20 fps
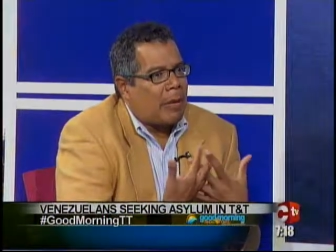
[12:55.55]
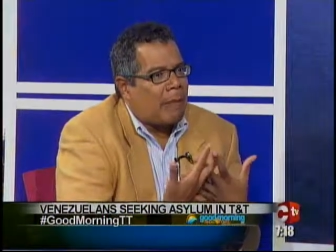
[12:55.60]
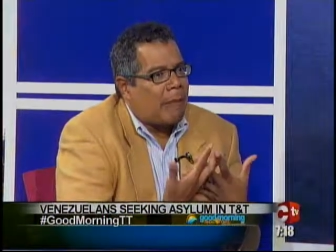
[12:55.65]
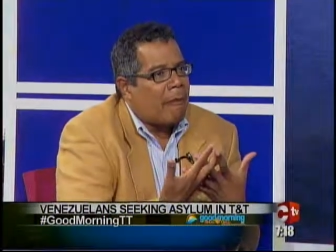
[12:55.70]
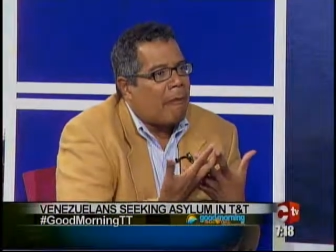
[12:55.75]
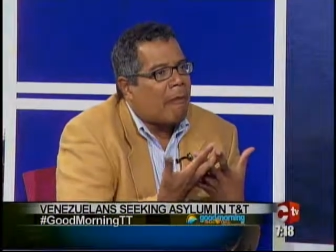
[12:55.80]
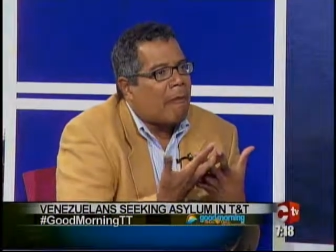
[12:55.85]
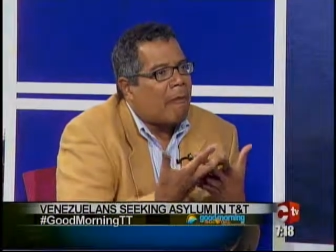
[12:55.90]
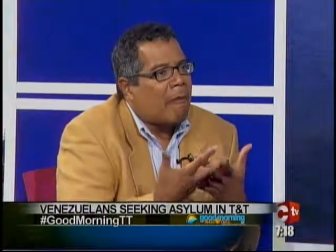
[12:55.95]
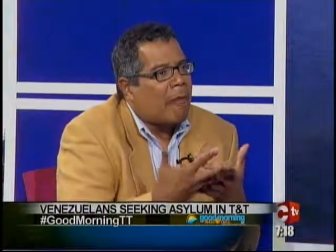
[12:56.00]

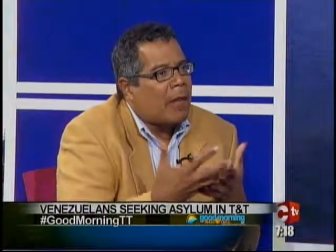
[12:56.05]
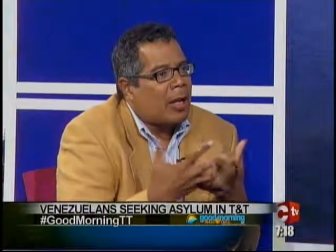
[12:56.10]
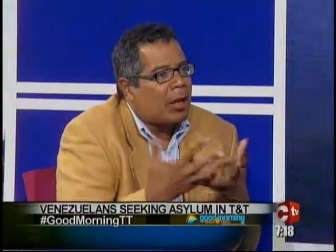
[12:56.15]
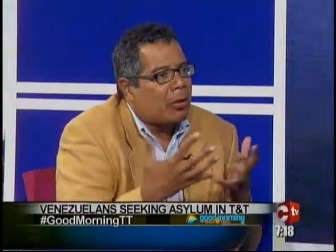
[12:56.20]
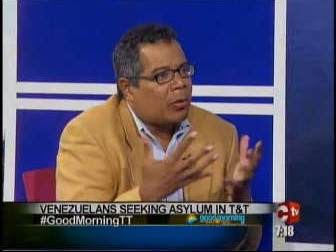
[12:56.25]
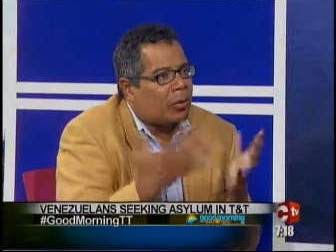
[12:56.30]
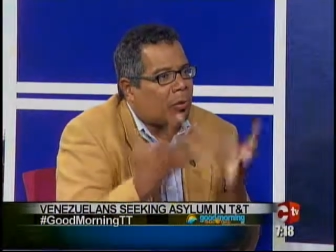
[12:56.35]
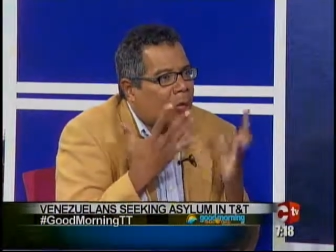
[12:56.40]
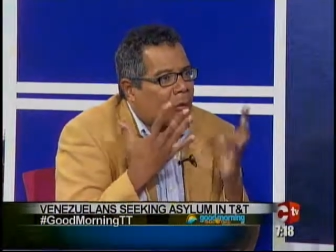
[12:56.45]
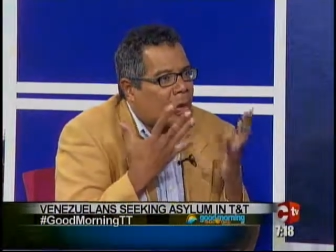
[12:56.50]

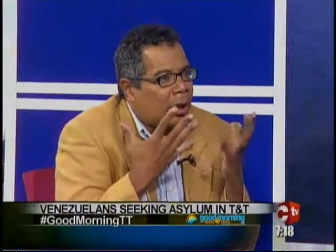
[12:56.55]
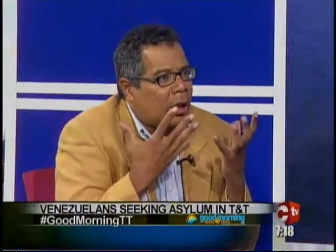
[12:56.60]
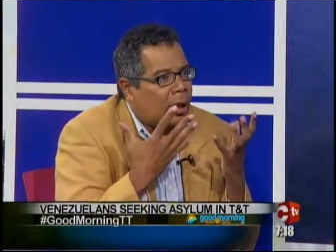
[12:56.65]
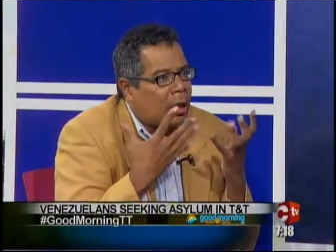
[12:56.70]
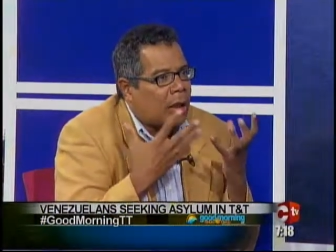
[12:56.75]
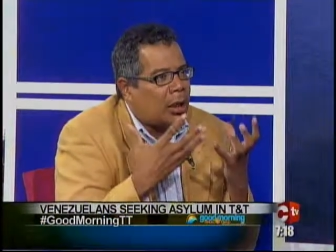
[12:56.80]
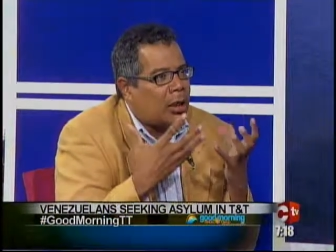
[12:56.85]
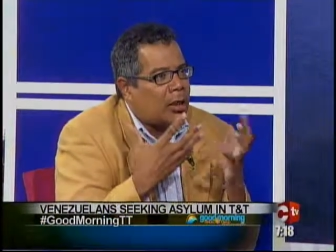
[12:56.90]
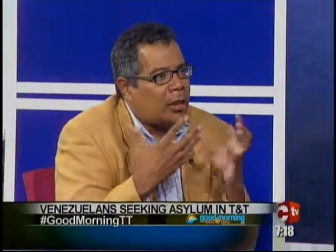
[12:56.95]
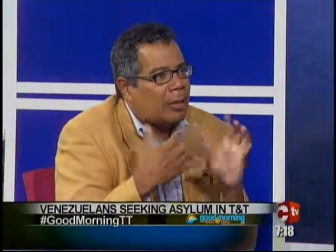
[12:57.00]

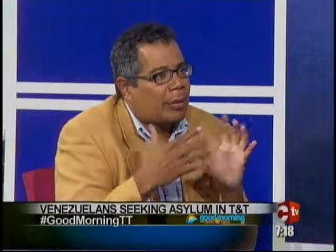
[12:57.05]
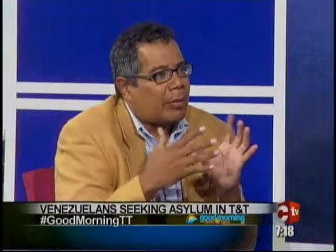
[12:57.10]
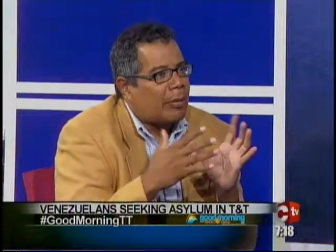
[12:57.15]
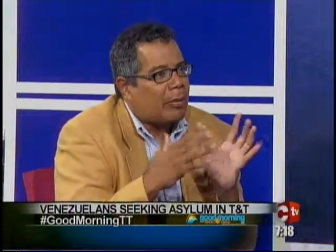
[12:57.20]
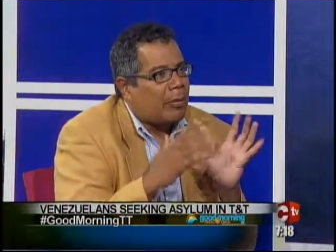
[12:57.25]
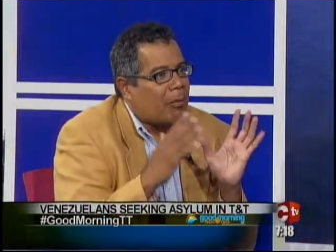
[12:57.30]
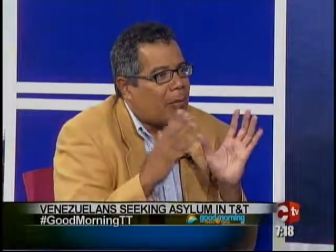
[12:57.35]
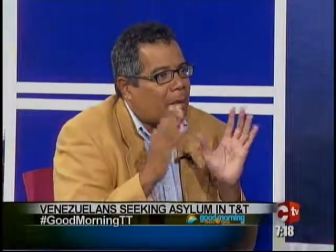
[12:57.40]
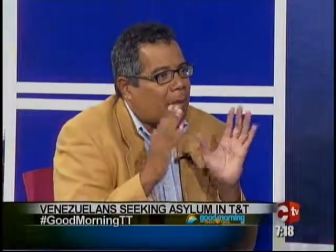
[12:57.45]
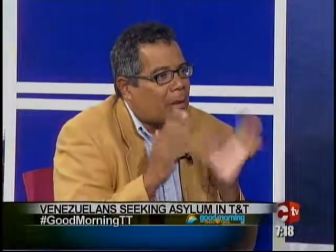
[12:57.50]
Venezuelan
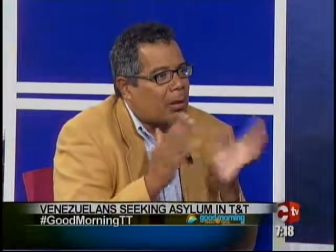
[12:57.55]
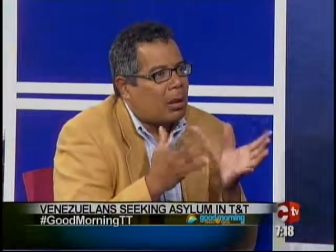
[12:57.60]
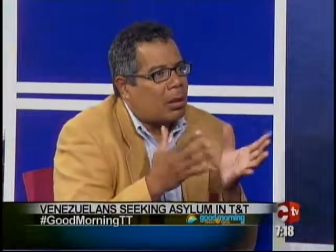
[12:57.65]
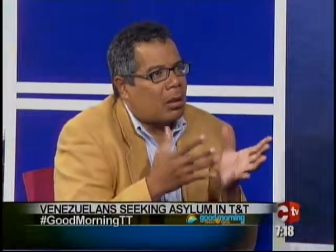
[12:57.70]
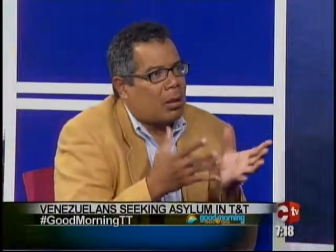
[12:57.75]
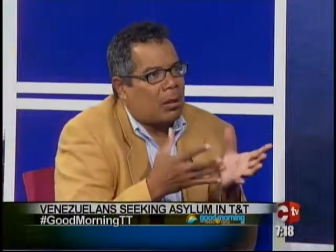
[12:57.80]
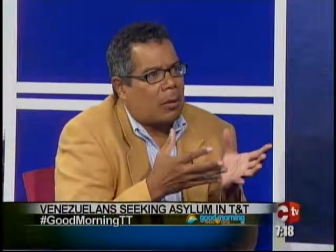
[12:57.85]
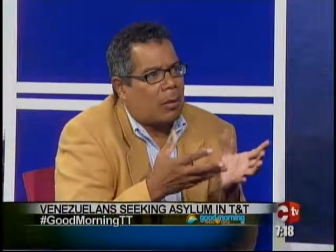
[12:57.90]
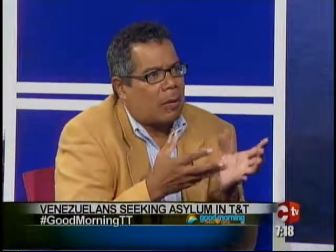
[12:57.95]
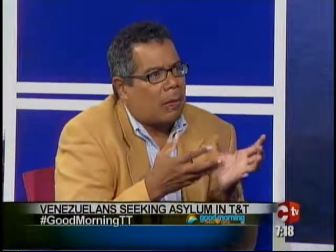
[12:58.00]

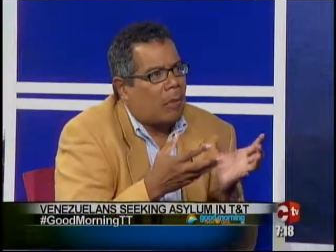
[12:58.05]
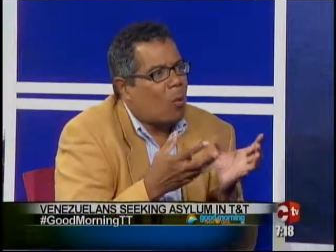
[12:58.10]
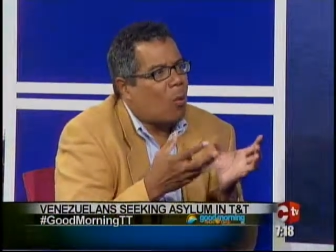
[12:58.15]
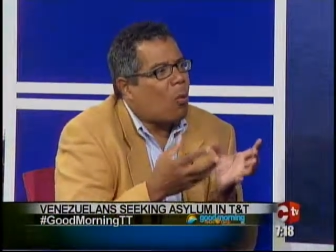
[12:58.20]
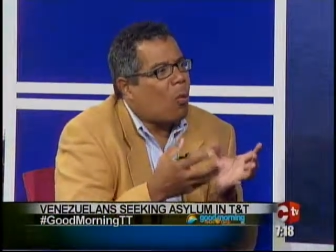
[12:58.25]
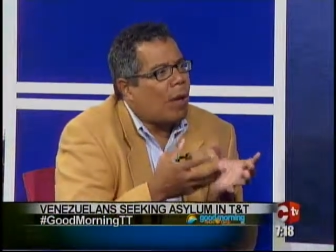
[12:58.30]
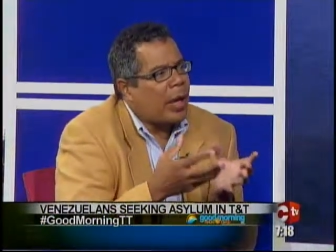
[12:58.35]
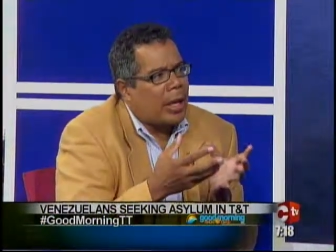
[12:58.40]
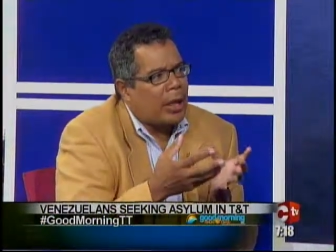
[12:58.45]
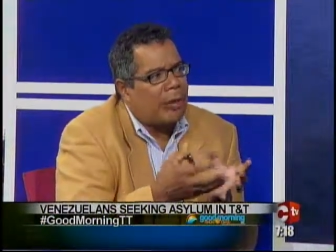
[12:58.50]

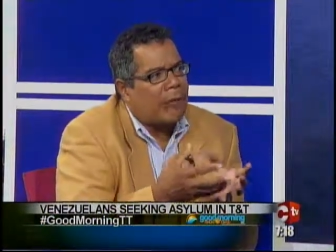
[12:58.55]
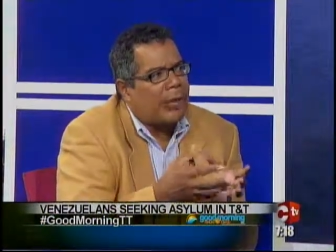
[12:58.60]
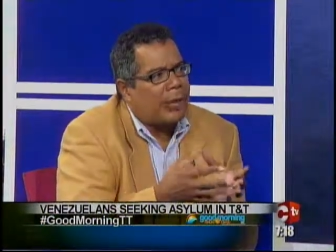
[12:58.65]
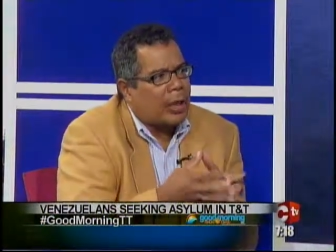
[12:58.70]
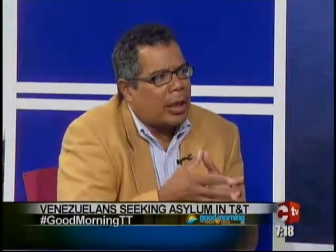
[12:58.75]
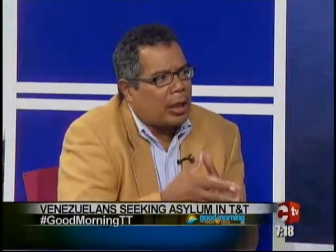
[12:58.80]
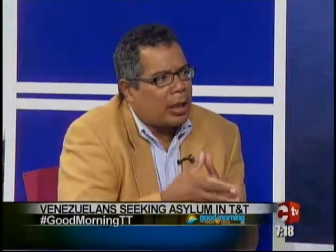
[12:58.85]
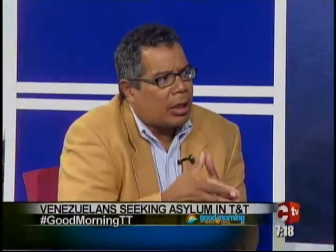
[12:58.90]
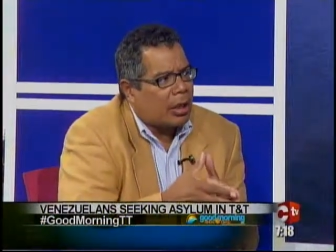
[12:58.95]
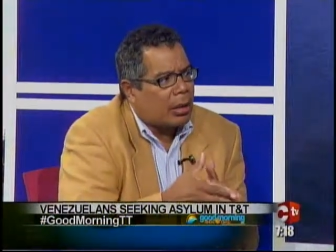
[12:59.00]
way of
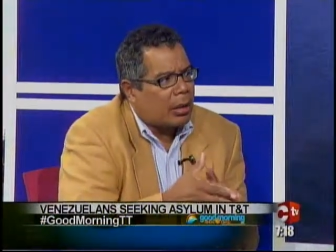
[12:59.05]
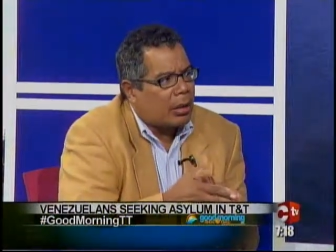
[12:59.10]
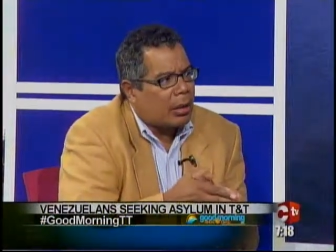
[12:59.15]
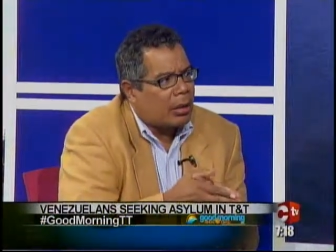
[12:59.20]
thinking.